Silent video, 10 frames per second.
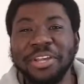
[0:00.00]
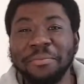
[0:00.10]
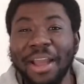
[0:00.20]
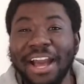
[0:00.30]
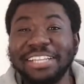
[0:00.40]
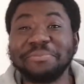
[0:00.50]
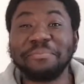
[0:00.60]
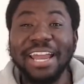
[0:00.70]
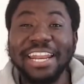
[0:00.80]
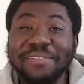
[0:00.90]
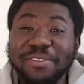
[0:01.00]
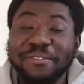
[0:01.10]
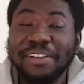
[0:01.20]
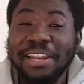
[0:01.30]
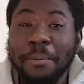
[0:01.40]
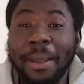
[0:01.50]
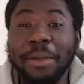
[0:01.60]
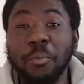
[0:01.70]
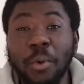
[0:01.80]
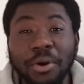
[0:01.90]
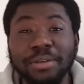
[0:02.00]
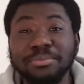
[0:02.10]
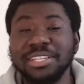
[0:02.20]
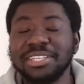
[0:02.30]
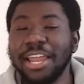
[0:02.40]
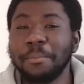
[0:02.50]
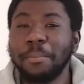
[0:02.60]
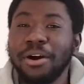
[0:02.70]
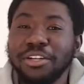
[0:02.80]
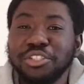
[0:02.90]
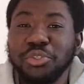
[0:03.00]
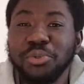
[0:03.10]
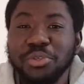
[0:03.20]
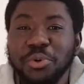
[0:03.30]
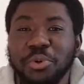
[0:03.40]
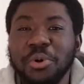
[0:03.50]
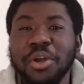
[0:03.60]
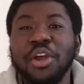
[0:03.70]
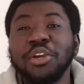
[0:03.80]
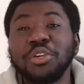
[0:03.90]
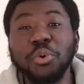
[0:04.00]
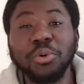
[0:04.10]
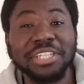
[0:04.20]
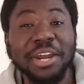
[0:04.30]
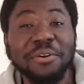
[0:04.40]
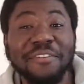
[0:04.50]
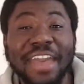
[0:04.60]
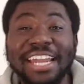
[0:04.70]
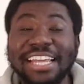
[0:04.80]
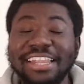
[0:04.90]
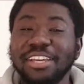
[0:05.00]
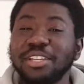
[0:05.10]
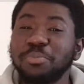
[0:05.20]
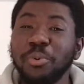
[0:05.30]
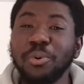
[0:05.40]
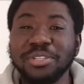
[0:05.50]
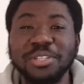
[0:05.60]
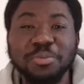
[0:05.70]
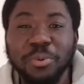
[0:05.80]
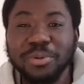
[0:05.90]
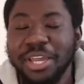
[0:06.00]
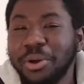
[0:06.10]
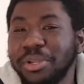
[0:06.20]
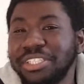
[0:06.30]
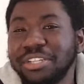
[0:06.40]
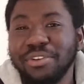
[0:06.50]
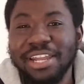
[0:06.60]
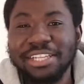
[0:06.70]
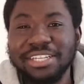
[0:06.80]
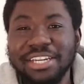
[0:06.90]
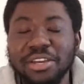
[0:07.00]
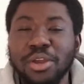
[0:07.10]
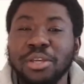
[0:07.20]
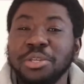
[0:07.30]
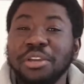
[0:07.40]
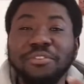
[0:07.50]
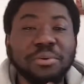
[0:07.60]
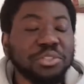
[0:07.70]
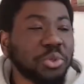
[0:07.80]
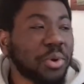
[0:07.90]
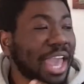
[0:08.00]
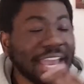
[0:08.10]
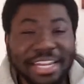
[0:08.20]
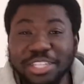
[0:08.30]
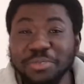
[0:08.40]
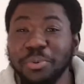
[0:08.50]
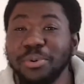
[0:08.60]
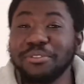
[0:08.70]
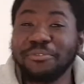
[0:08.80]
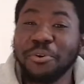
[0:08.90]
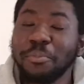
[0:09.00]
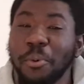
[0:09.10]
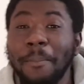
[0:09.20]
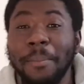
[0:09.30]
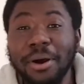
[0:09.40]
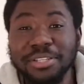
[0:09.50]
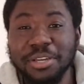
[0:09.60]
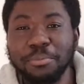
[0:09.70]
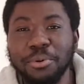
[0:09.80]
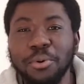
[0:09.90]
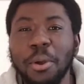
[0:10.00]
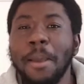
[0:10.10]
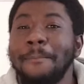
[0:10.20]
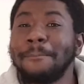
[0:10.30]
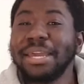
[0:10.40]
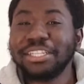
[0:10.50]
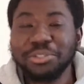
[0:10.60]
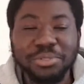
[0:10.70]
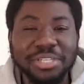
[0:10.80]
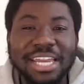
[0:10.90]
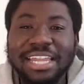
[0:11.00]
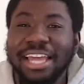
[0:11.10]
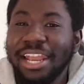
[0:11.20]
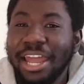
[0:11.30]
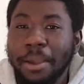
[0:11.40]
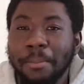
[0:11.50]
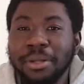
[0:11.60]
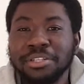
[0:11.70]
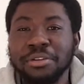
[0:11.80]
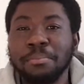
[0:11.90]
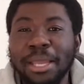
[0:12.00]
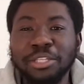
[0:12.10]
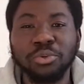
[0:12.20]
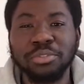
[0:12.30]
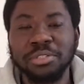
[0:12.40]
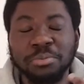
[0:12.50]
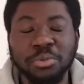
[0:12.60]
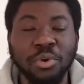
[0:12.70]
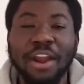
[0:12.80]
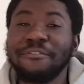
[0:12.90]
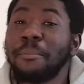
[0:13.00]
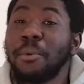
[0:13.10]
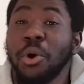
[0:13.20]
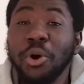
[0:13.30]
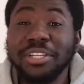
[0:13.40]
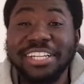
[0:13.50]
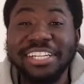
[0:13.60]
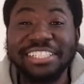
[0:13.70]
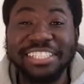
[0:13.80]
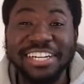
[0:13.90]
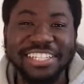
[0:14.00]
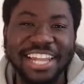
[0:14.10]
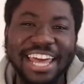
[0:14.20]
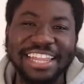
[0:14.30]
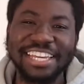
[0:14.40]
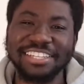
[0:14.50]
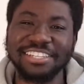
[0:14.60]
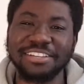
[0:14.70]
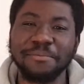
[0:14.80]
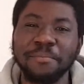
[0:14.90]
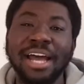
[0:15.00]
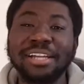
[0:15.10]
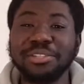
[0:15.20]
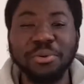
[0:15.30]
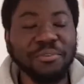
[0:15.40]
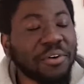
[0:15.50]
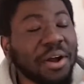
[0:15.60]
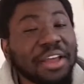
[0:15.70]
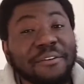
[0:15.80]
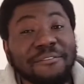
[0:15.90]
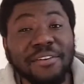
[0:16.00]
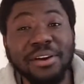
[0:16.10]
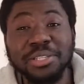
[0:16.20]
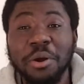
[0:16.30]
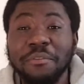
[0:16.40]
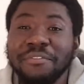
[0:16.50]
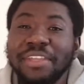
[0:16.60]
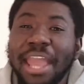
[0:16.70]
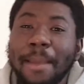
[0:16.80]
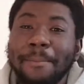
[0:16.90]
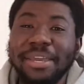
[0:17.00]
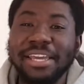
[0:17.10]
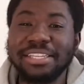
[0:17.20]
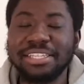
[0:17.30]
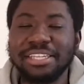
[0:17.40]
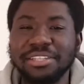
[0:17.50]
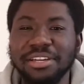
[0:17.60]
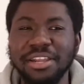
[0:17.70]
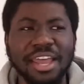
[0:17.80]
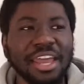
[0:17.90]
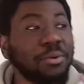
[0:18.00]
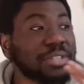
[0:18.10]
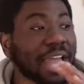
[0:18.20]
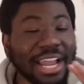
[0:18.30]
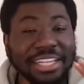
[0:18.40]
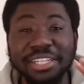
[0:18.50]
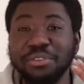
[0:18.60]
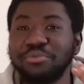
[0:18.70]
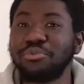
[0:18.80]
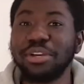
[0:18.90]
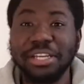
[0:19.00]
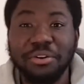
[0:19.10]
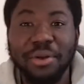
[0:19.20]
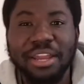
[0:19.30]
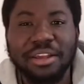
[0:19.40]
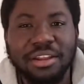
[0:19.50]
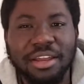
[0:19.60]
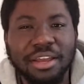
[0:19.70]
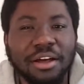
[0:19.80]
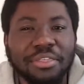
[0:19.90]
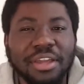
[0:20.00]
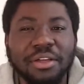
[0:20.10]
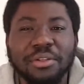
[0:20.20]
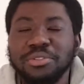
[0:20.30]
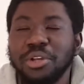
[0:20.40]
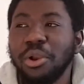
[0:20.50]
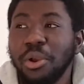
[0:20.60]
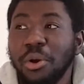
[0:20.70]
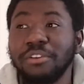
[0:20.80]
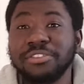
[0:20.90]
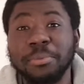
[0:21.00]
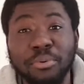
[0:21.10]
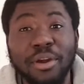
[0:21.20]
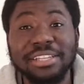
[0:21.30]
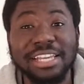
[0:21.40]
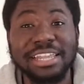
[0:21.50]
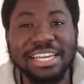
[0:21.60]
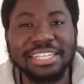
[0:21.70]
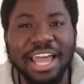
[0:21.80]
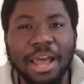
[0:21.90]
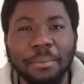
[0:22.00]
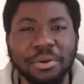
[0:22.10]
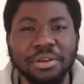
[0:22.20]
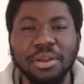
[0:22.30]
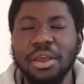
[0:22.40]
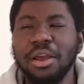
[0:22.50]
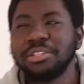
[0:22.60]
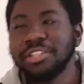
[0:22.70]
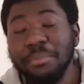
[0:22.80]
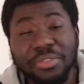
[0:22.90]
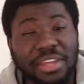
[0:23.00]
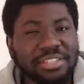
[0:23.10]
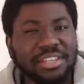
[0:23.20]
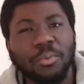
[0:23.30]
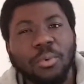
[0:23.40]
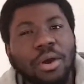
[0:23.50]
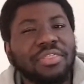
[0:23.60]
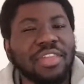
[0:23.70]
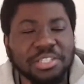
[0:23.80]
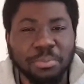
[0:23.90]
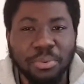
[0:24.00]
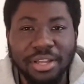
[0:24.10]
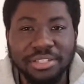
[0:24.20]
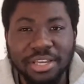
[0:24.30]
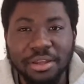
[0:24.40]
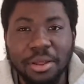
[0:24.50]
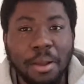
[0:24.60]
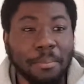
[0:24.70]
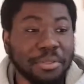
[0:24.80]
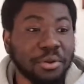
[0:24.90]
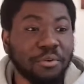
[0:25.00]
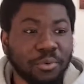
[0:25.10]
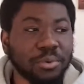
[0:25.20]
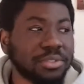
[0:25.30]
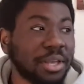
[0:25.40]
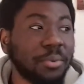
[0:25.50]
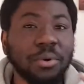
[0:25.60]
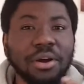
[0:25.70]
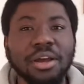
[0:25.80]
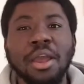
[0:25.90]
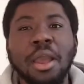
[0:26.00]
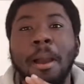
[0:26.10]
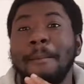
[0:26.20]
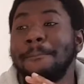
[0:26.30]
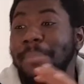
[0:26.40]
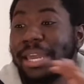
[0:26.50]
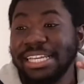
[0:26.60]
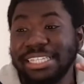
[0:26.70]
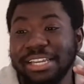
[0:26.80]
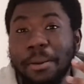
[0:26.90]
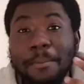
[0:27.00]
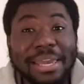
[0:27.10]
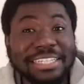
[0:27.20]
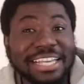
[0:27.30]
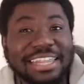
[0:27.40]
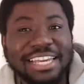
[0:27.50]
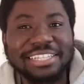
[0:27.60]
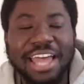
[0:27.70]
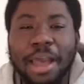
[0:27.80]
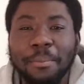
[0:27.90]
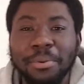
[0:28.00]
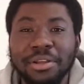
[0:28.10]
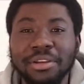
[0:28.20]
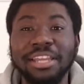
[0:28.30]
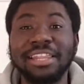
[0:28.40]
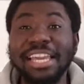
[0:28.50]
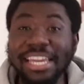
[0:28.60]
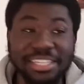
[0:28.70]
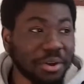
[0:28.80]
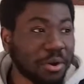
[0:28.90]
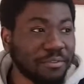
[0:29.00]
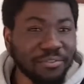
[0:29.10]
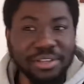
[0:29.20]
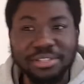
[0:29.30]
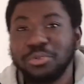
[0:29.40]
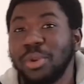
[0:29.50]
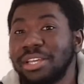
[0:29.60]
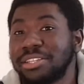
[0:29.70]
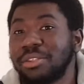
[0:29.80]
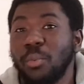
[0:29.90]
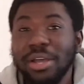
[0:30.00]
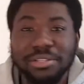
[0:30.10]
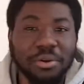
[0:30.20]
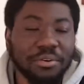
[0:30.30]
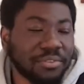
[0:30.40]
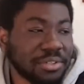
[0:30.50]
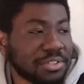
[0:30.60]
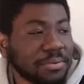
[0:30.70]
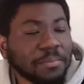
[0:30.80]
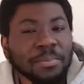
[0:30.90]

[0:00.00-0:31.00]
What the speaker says: up guys, my name is Philip and welcome to Psych Pass Shoot Score, your channel for anything sports and sports psychology related. So if you enjoy any sports, football, basketball, make sure to hit that like button, make sure to subscribe for more content just like this. And so far in the first half of the NBA season, it was actually really great. Like I think there was a lot of surprising things that happened, some things that weren't that surprising, but then of course there were amazing things that happened in the Eastern Conference as well as in the Western Conference.